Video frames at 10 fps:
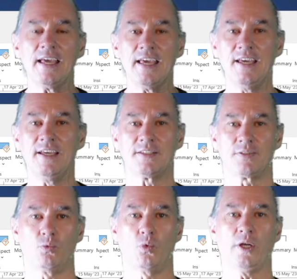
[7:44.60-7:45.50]

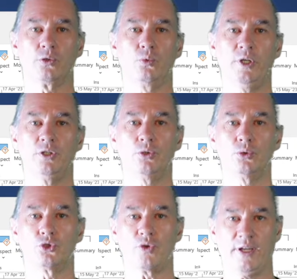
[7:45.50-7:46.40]
is what we
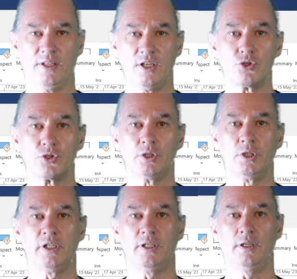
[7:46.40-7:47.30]
do
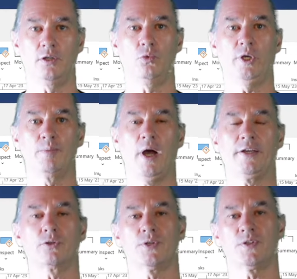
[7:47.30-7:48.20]
traditionally with
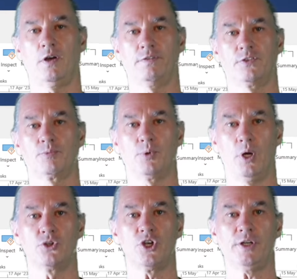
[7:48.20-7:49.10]
Microsoft
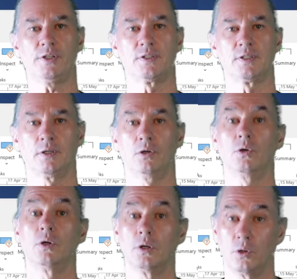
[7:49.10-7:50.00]
project.
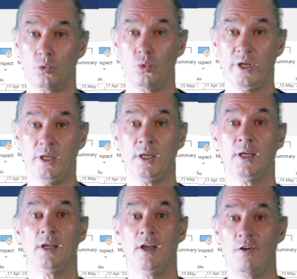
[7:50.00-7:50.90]
We
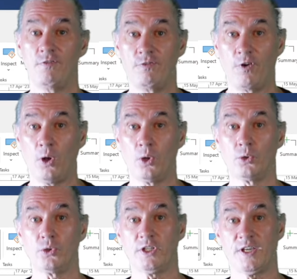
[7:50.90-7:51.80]

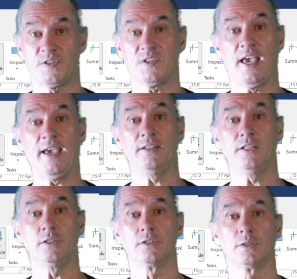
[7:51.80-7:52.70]
follow
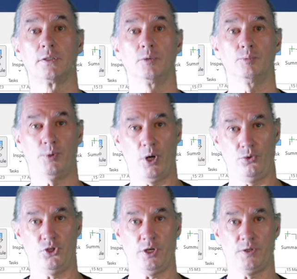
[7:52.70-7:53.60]
cascaded
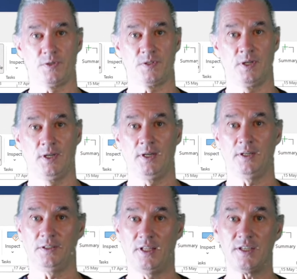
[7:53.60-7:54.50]
projects.
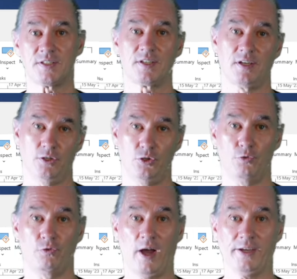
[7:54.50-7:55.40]
This, you
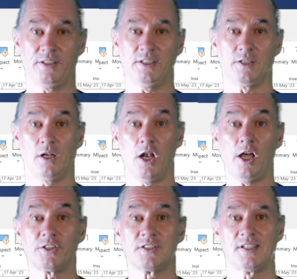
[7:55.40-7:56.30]
find it a
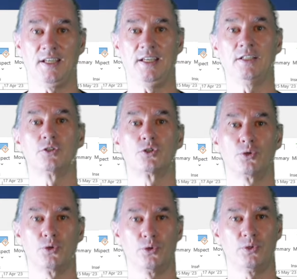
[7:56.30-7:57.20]
lot
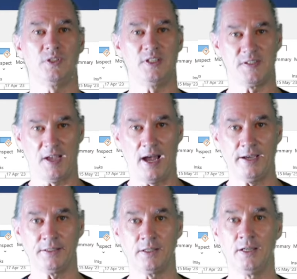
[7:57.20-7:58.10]
into
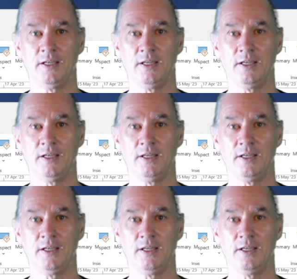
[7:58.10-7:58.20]
design,